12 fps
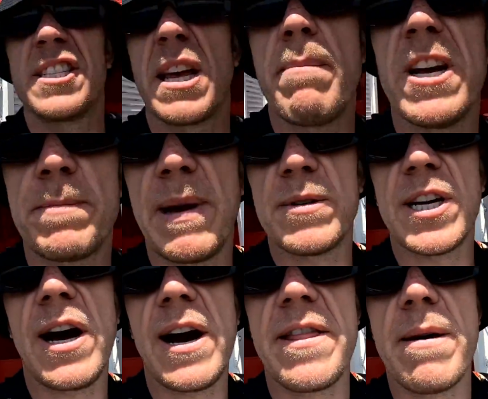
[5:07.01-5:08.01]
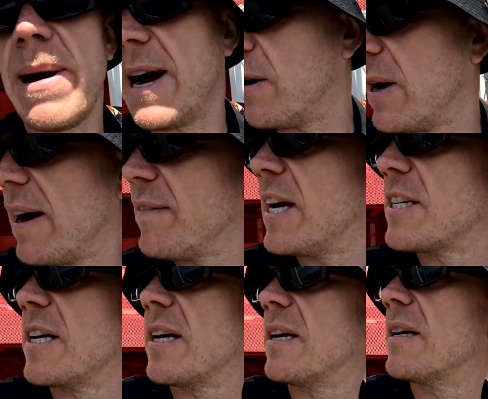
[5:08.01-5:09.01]
So you must be able to hire them out. I haven't
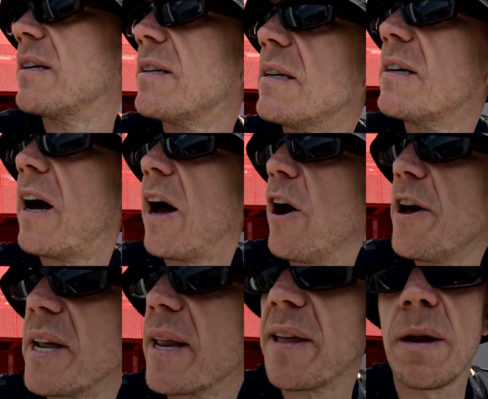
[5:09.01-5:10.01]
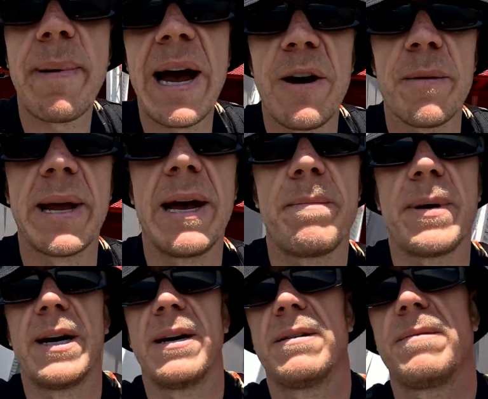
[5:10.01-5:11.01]
actually heard anything about them yet,
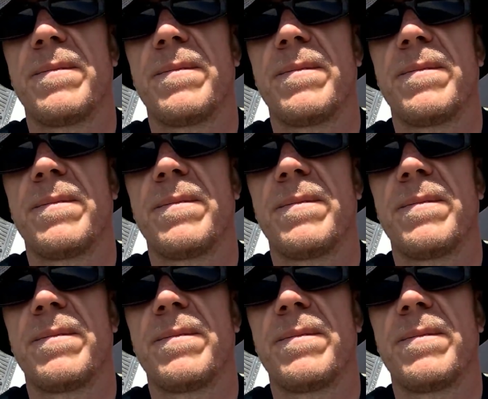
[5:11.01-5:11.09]
but